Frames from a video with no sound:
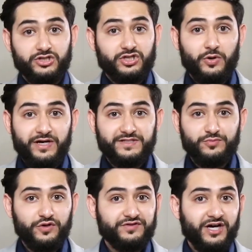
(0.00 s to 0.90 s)
So his
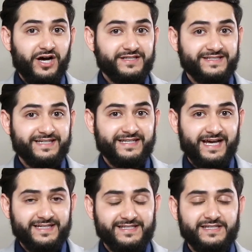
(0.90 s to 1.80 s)
move to Austin,
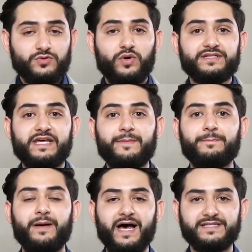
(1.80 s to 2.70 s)
Texas was a
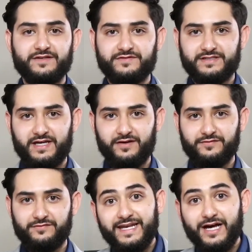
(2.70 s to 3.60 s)
massive
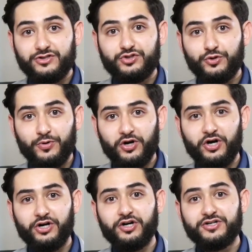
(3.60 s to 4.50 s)
save. Now super
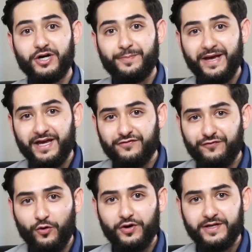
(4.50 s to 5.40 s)
earners are paying
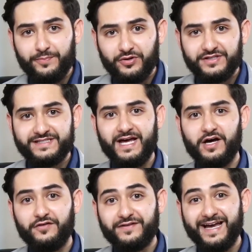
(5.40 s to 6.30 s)
40%
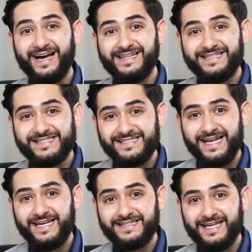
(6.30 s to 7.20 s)
of Cali's
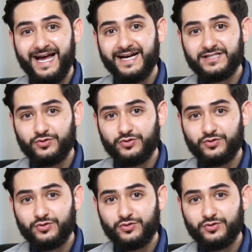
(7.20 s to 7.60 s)
state tax